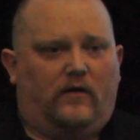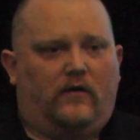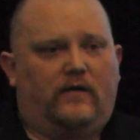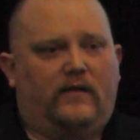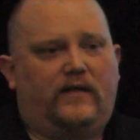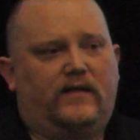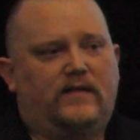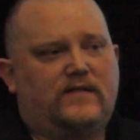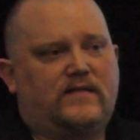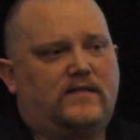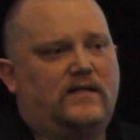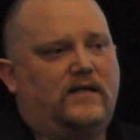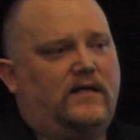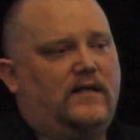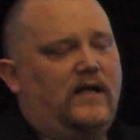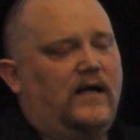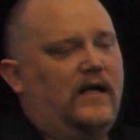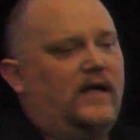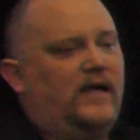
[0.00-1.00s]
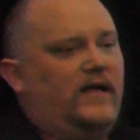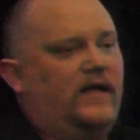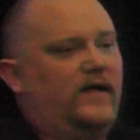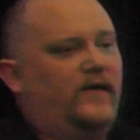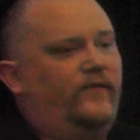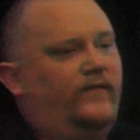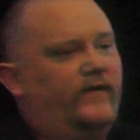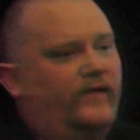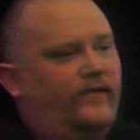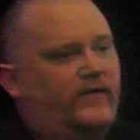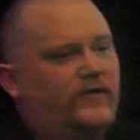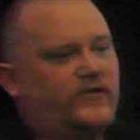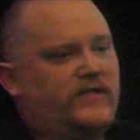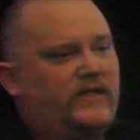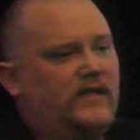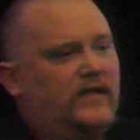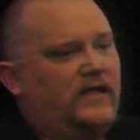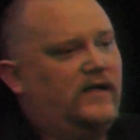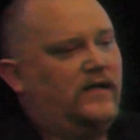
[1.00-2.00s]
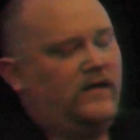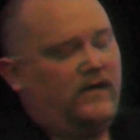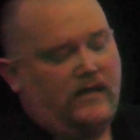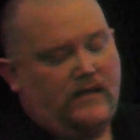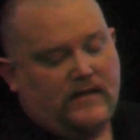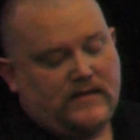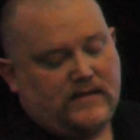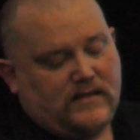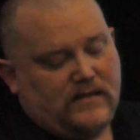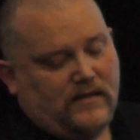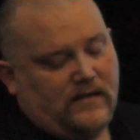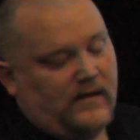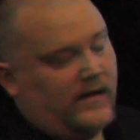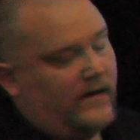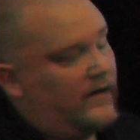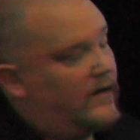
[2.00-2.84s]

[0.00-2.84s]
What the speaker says: on the incident if there's any incident that